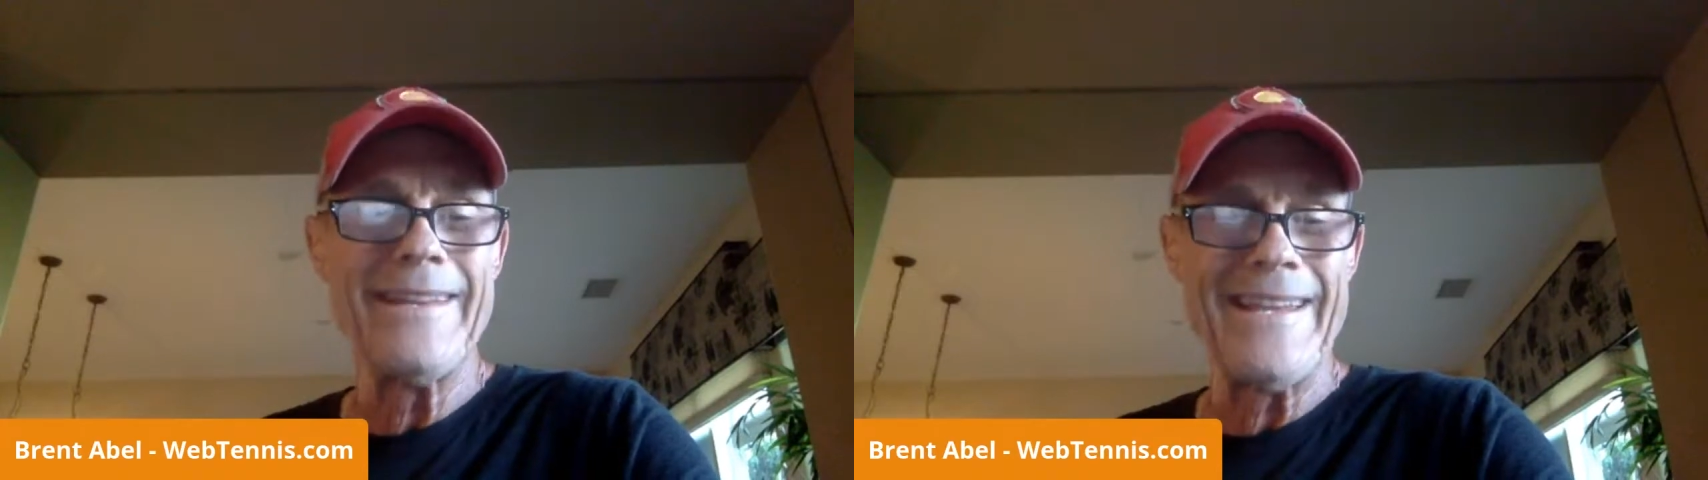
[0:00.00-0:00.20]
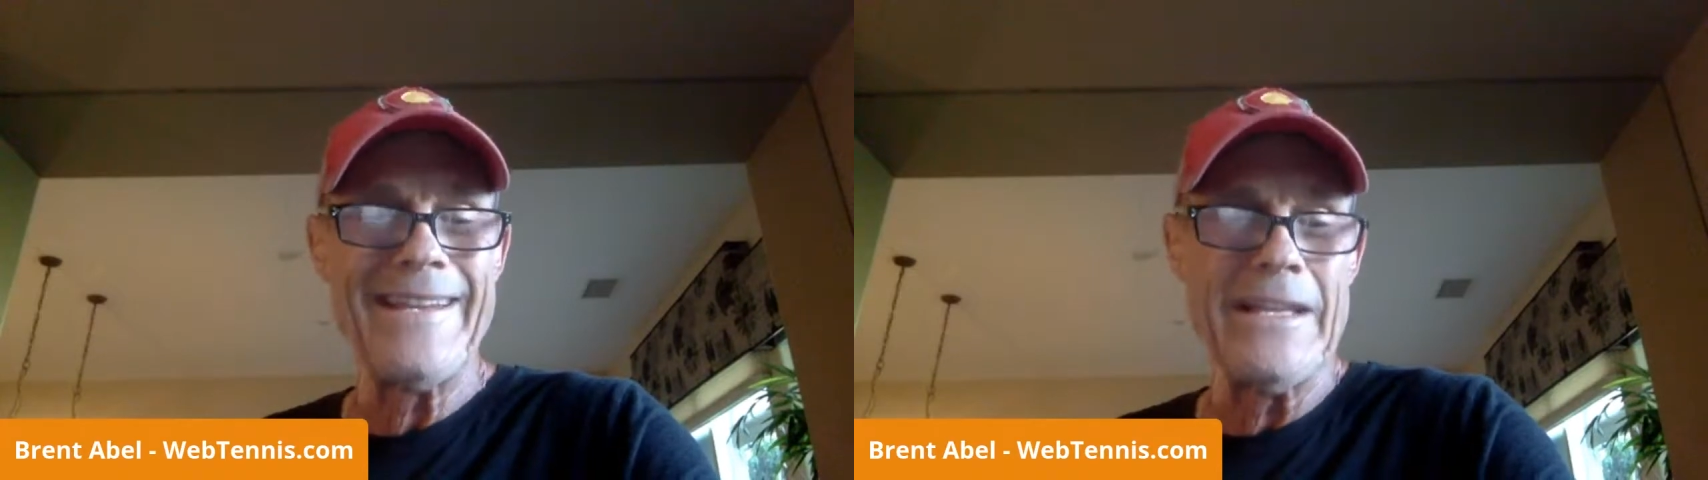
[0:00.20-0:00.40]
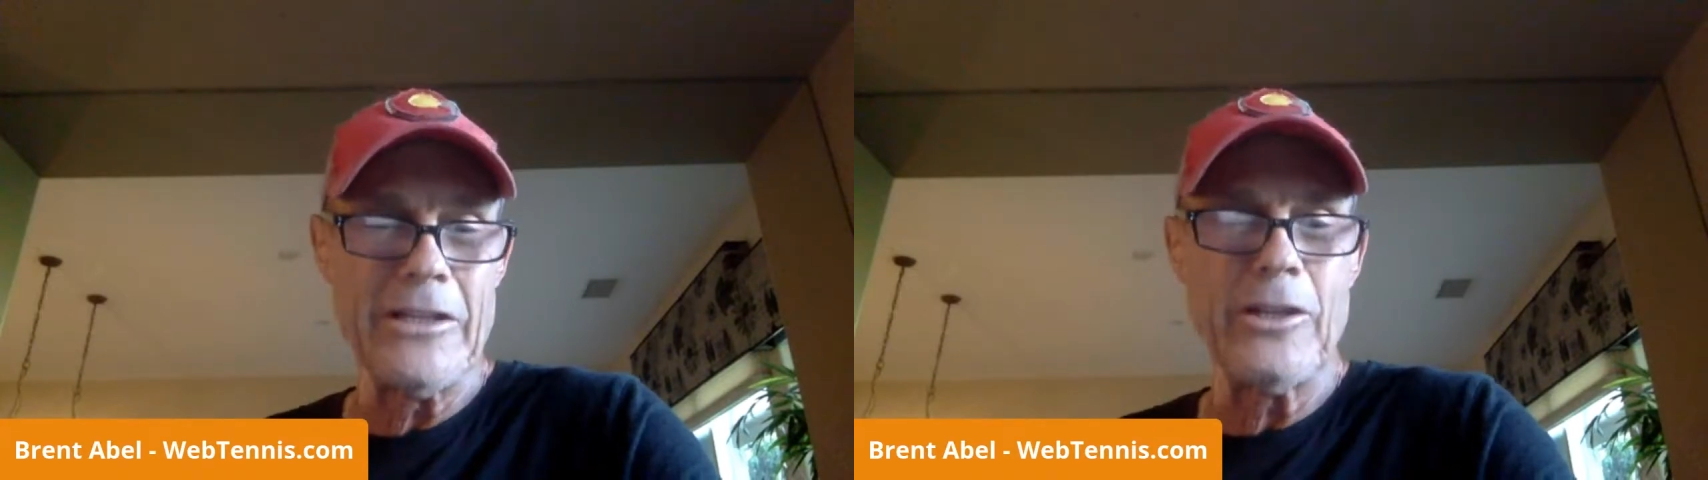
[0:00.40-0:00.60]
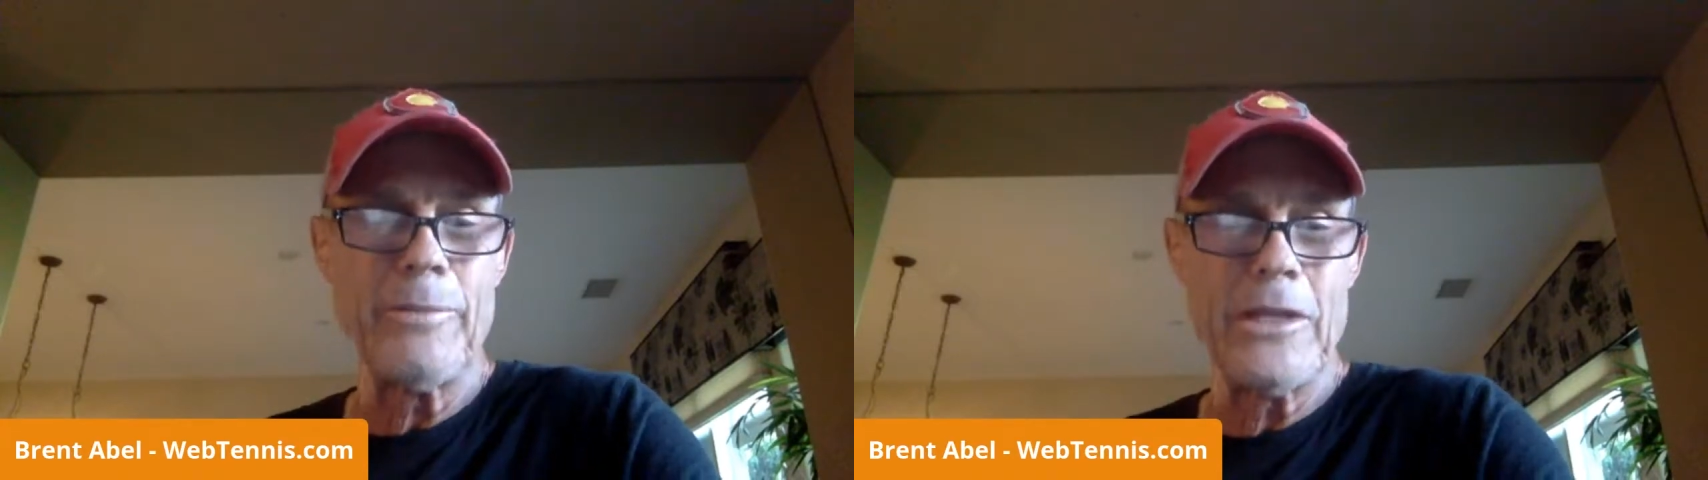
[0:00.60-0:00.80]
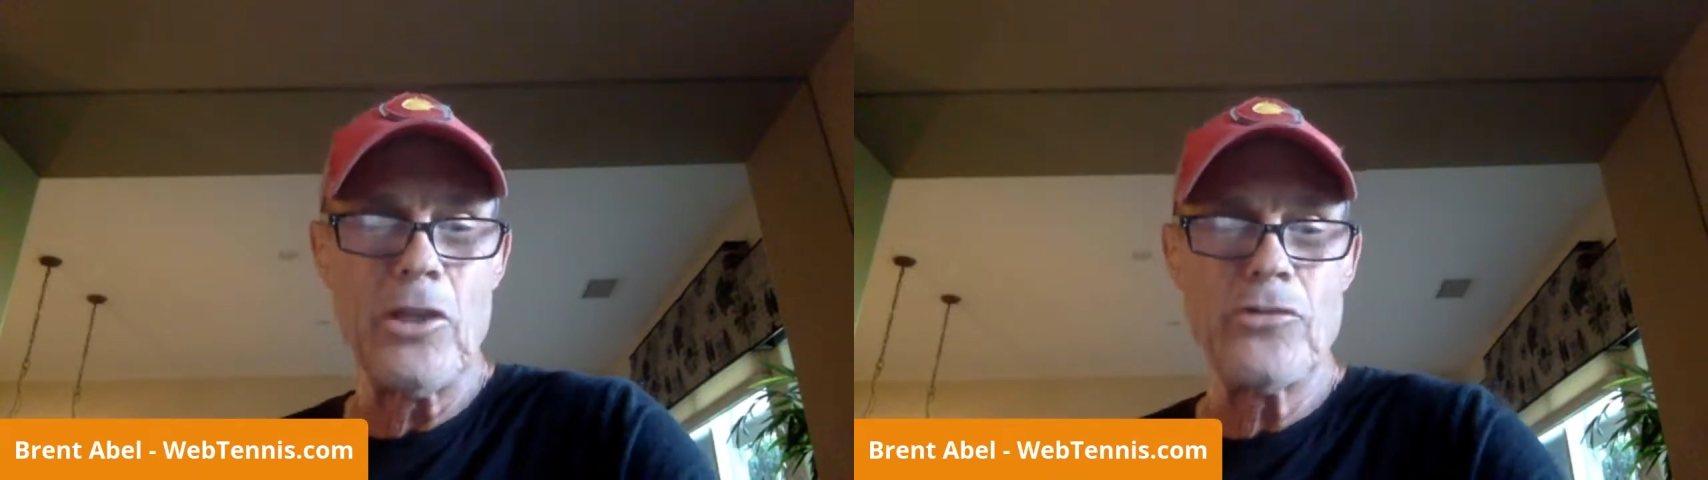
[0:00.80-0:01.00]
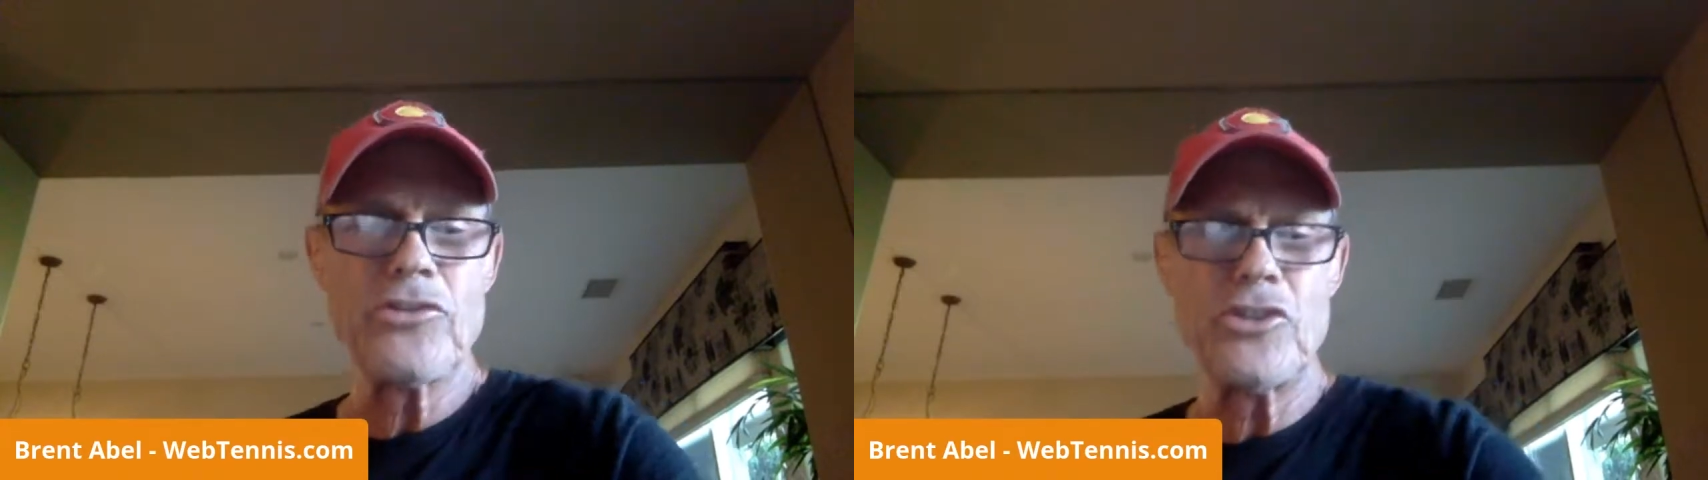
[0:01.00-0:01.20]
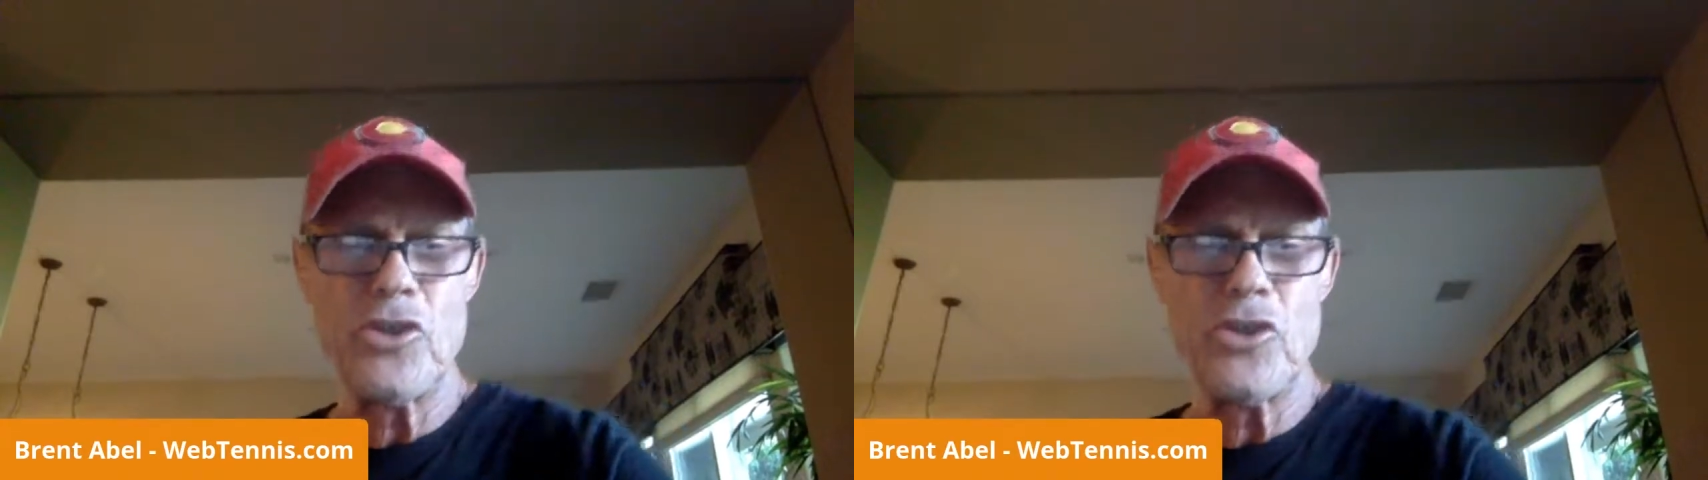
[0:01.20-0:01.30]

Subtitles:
Get a little bit low so